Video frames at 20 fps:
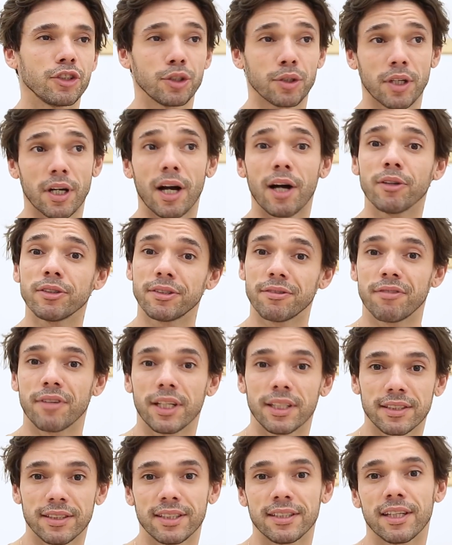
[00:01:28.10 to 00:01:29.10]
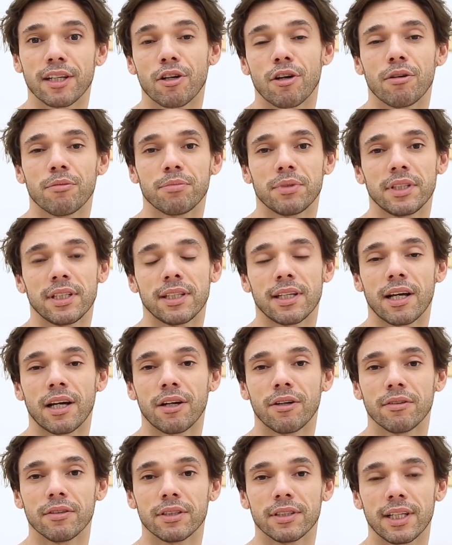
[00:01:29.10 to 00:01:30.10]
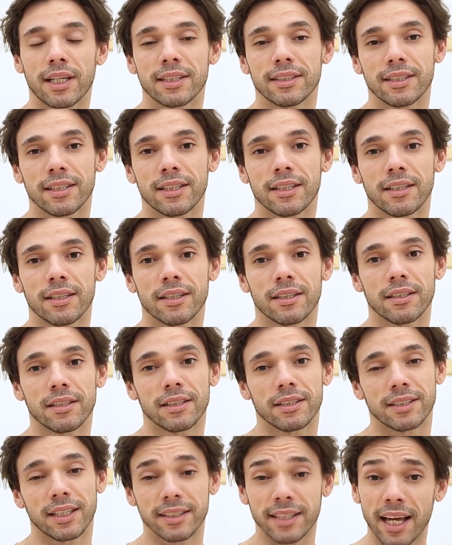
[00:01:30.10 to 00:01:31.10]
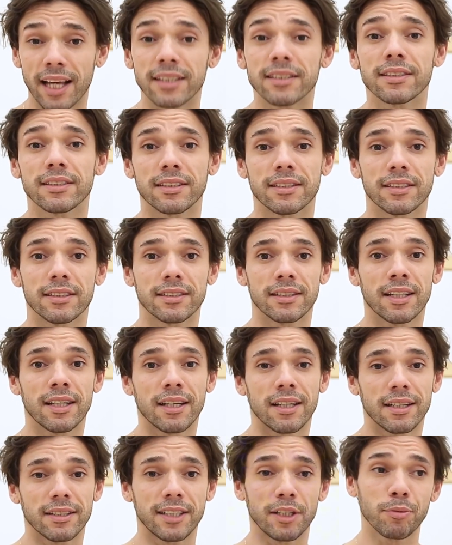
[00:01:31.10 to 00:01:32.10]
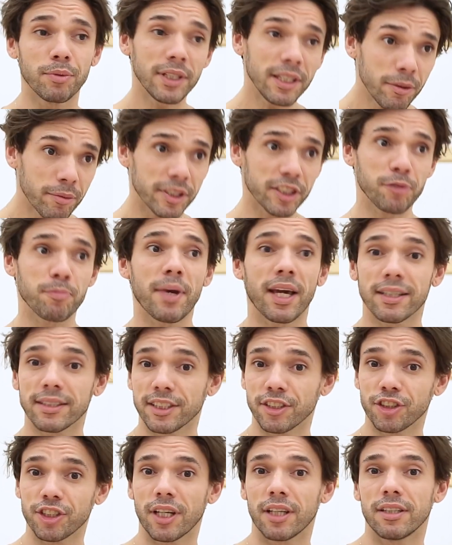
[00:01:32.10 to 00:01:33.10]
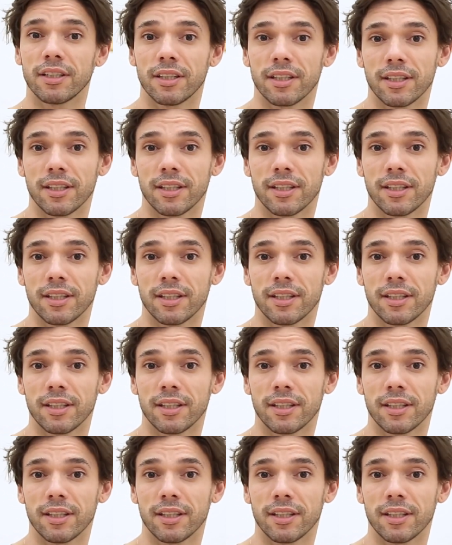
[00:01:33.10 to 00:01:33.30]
cultivate in the company now, that the dancers, they really respect each other